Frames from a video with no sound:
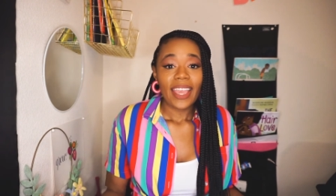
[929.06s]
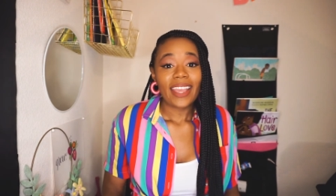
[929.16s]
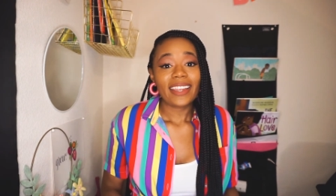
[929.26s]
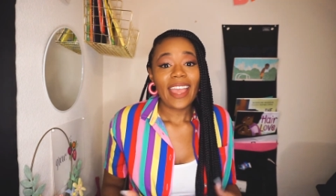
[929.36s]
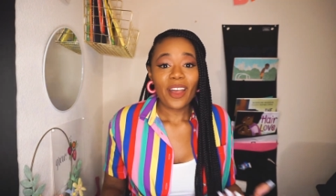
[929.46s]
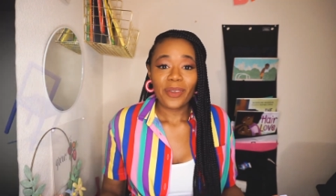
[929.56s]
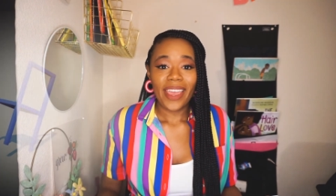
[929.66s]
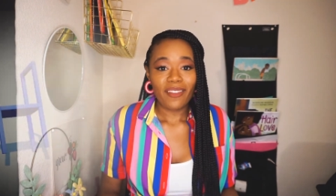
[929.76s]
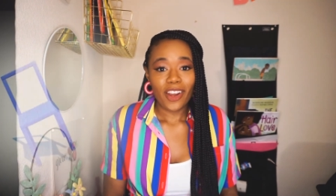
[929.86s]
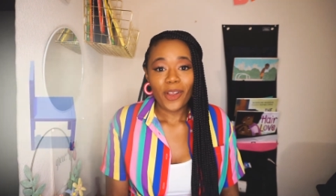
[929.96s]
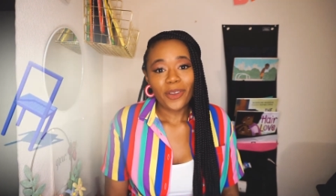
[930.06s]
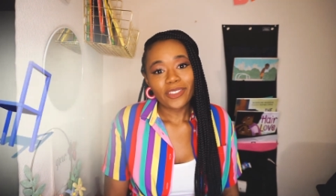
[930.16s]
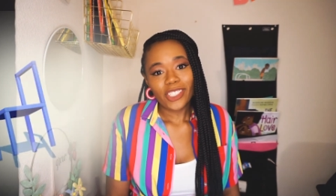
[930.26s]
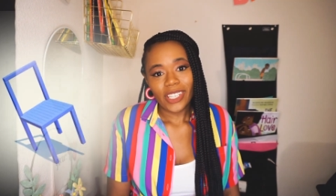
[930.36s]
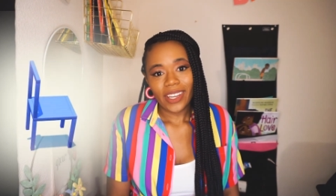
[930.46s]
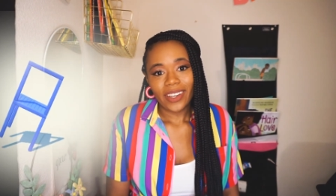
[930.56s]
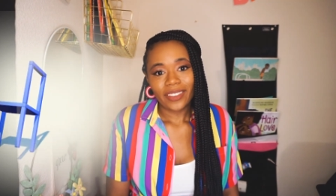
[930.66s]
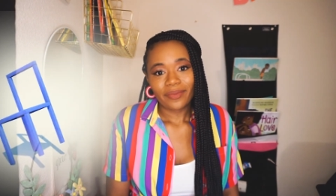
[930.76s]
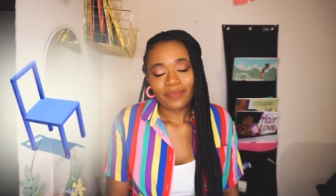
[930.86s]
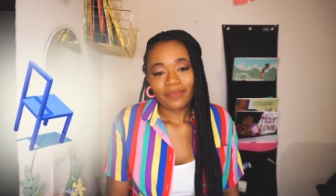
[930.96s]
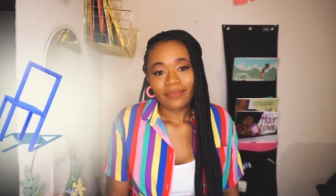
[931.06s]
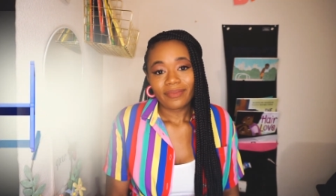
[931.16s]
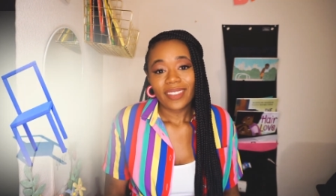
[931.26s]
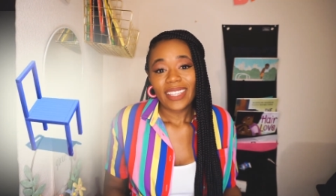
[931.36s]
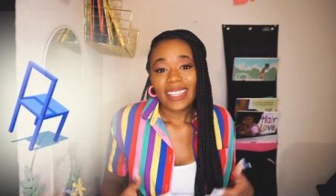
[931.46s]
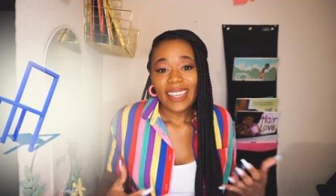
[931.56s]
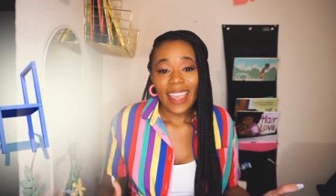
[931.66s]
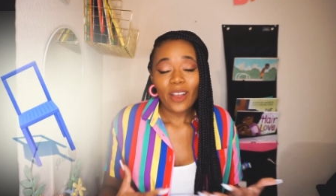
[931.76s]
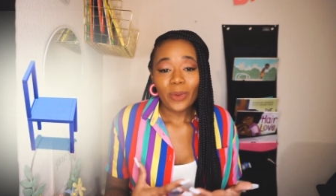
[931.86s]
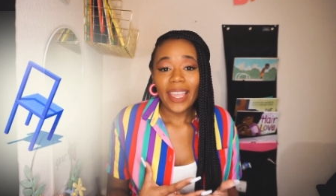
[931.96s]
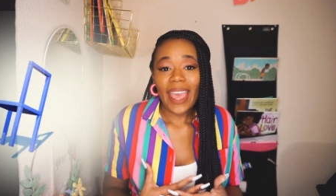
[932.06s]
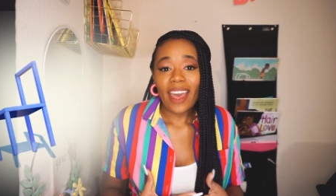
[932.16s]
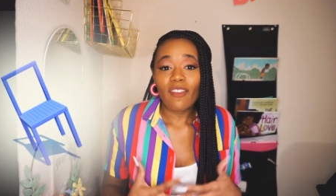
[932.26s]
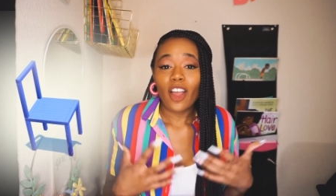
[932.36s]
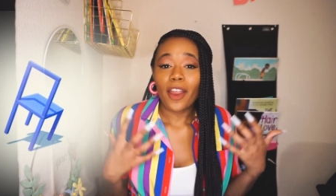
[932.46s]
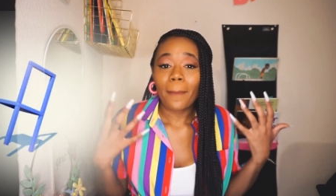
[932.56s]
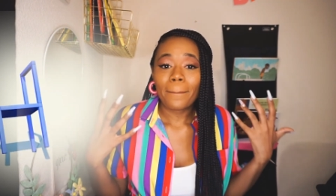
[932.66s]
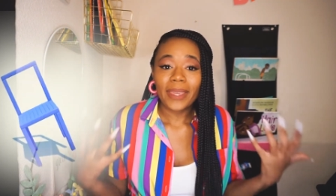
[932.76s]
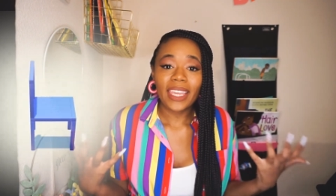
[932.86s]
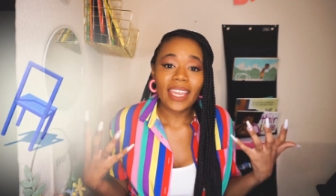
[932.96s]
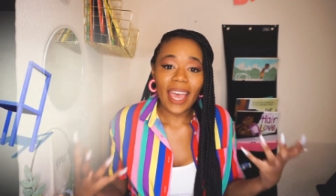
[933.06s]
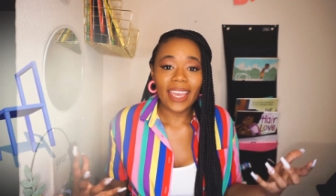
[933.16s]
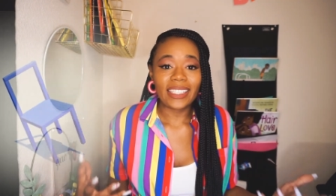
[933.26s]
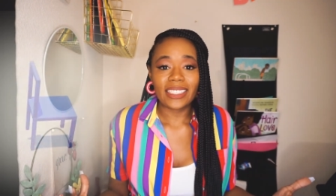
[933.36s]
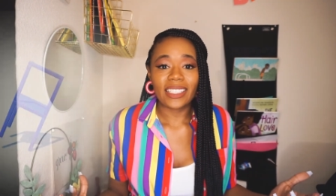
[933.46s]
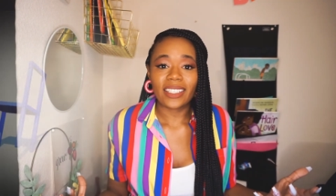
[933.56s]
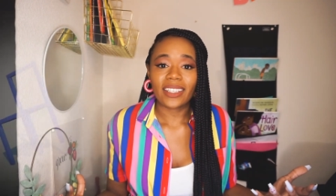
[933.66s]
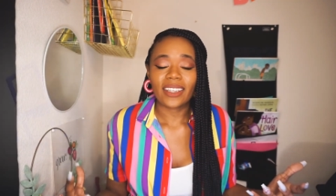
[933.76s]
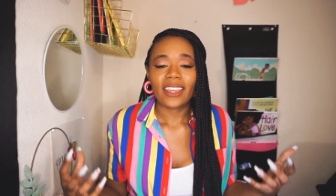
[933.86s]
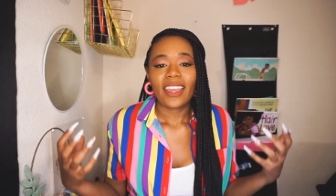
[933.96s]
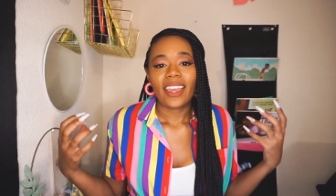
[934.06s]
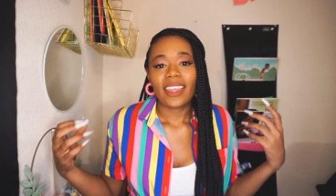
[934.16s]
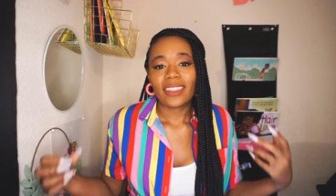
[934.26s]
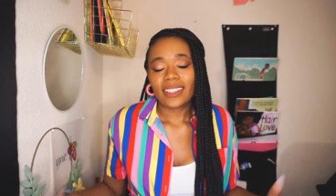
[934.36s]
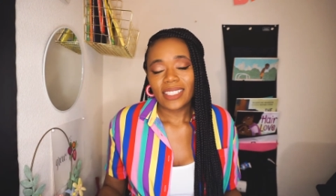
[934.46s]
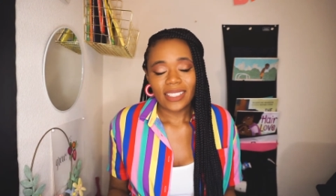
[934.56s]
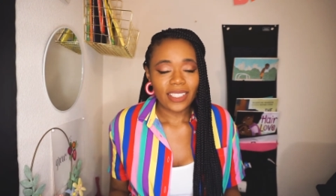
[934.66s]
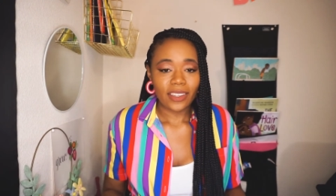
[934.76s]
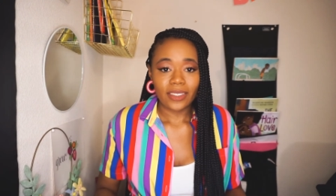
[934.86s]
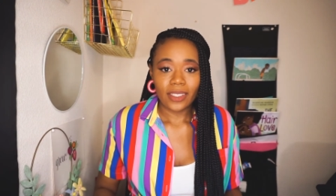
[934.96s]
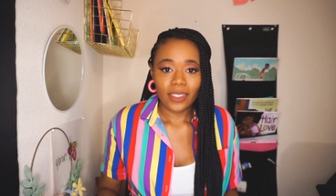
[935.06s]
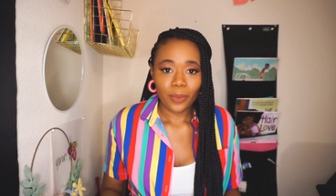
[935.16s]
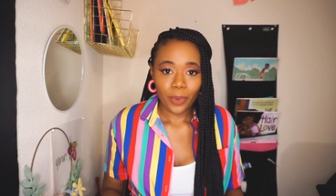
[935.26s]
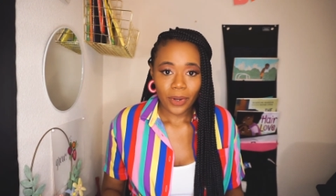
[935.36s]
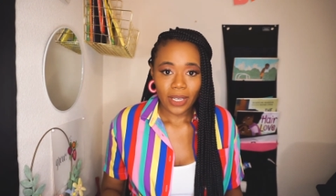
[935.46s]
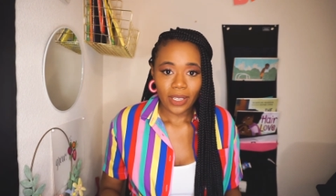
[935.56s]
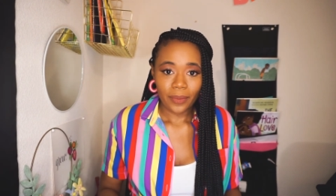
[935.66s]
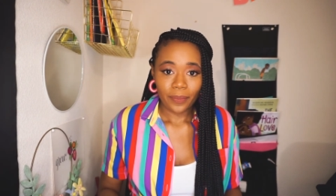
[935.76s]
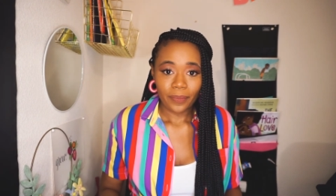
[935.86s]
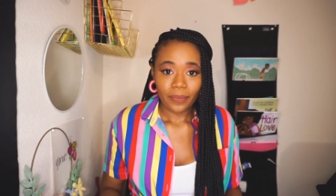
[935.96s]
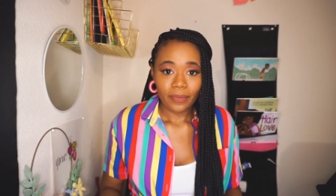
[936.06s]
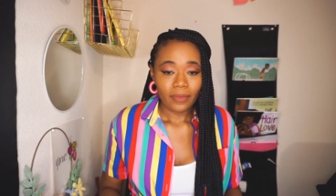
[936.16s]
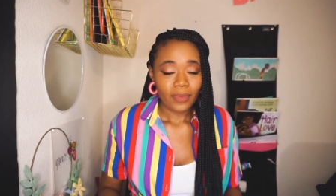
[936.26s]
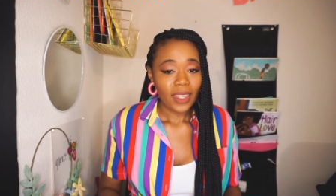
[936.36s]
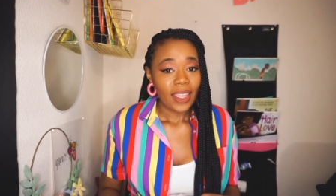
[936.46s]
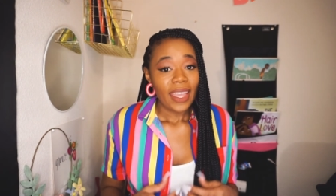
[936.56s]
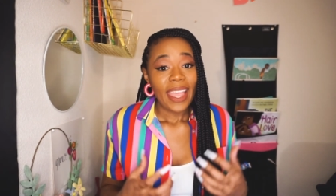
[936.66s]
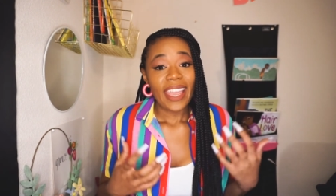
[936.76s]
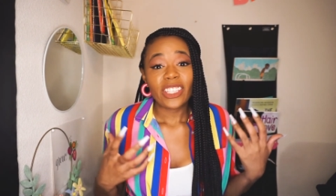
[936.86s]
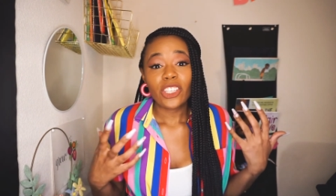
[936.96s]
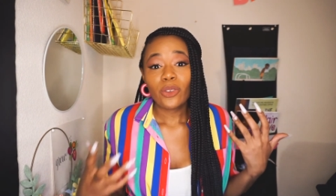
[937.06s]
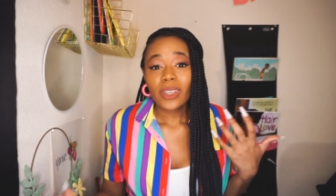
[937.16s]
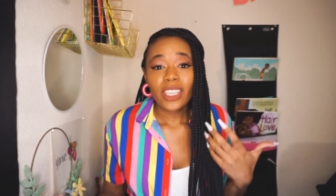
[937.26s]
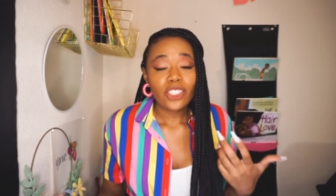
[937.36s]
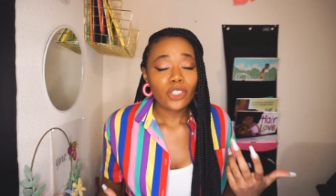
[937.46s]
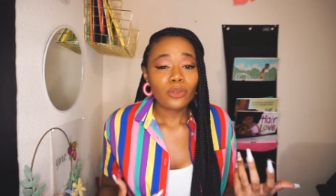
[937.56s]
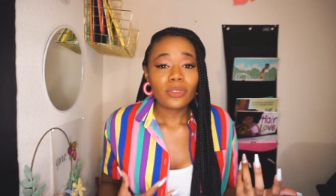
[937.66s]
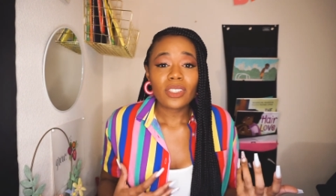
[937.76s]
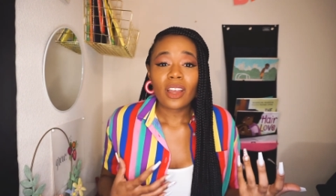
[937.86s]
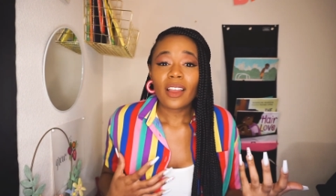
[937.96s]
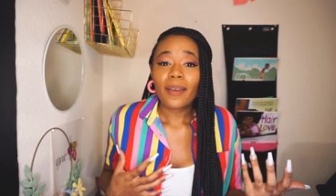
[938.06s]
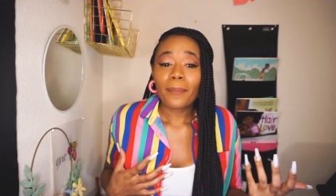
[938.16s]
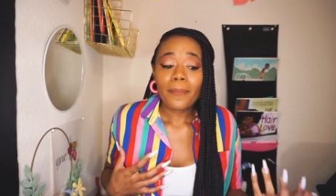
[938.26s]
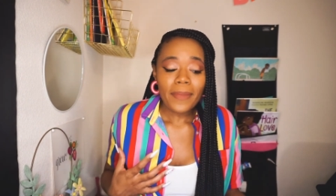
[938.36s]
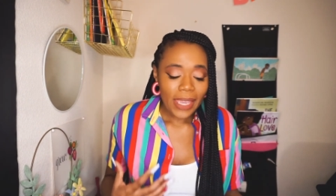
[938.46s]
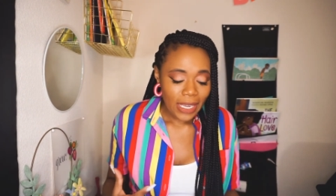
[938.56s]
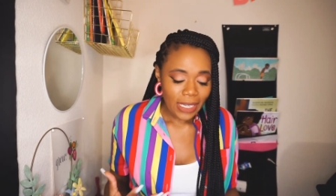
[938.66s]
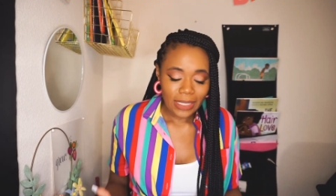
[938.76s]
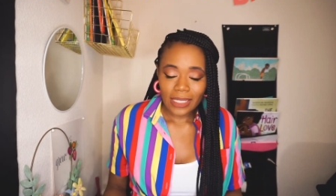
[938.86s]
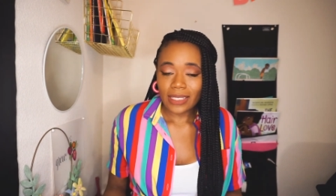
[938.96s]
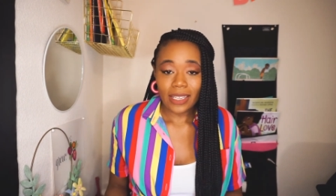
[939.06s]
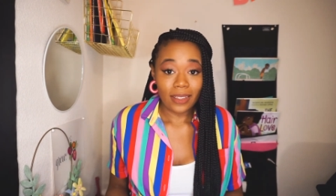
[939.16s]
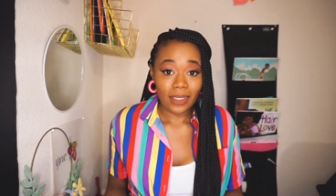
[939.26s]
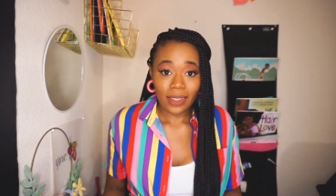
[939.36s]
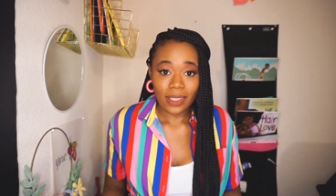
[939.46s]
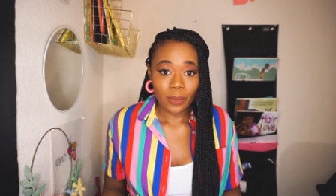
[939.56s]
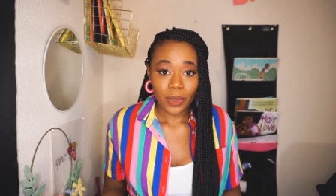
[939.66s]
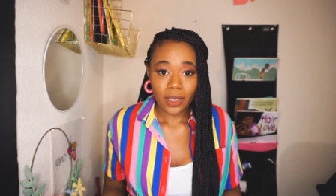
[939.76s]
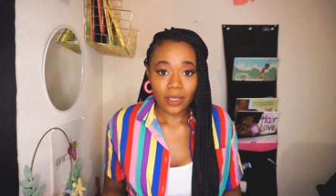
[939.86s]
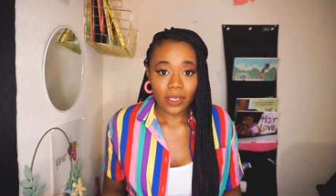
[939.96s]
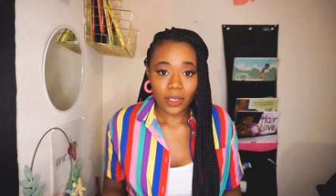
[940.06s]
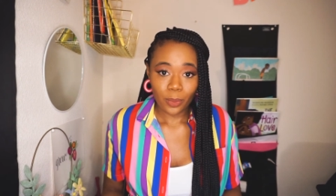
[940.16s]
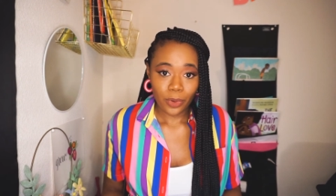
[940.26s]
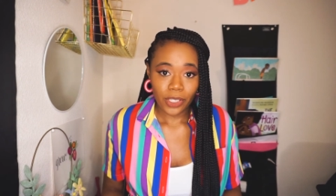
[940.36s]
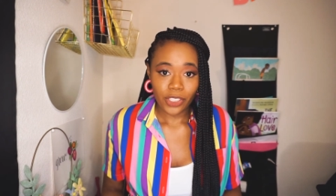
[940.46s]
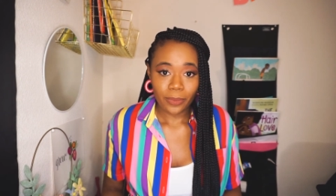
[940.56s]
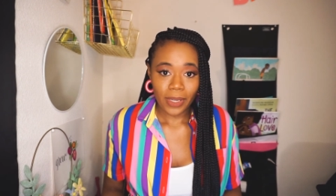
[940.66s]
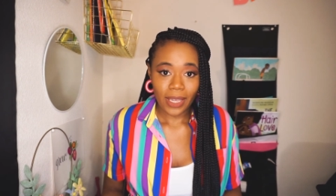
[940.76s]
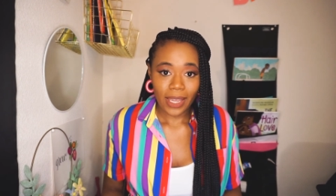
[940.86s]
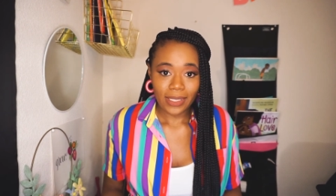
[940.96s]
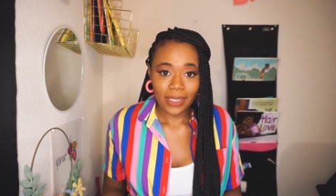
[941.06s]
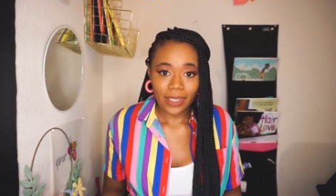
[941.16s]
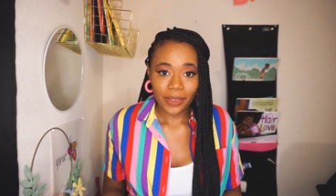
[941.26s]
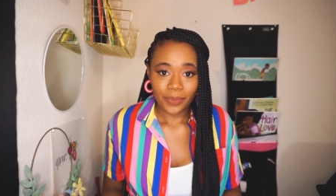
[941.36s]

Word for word: And now we have our whole chair. Now we have our big idea and the details to support it. And you can use many details in this book to support your big idea.